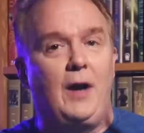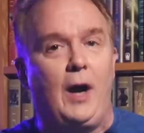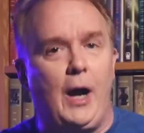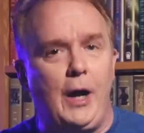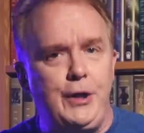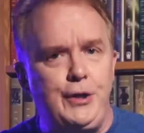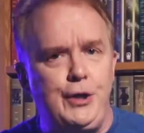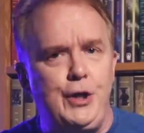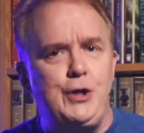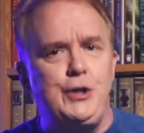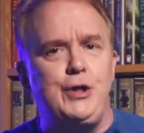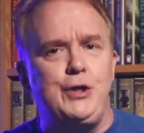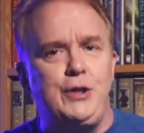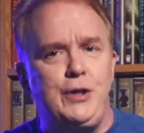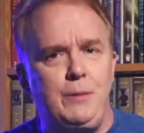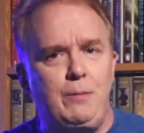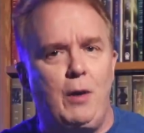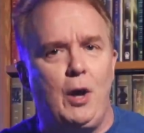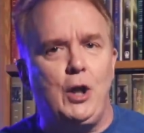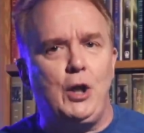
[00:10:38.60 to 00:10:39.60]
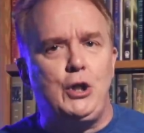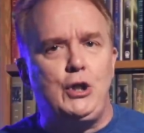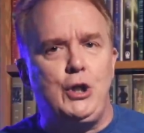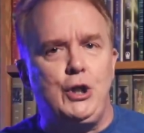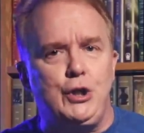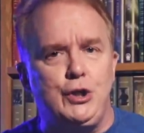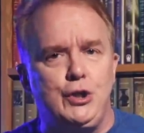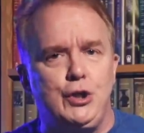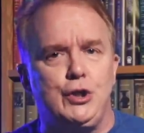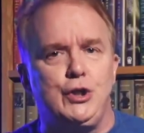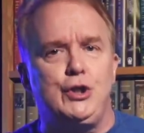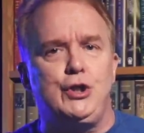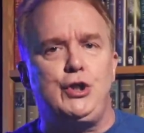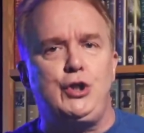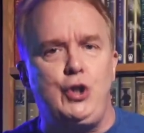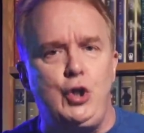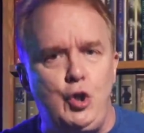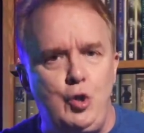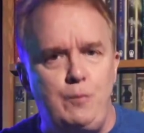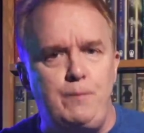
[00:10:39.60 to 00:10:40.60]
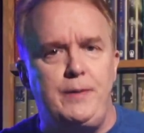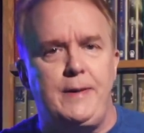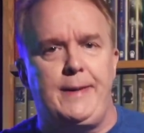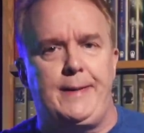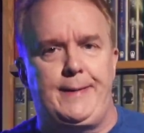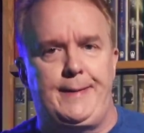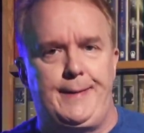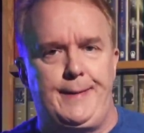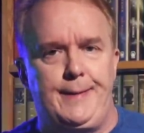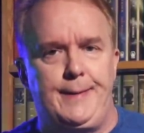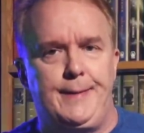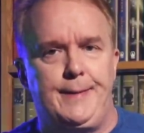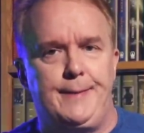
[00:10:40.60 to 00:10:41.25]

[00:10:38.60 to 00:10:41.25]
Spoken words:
identity politics are stupid.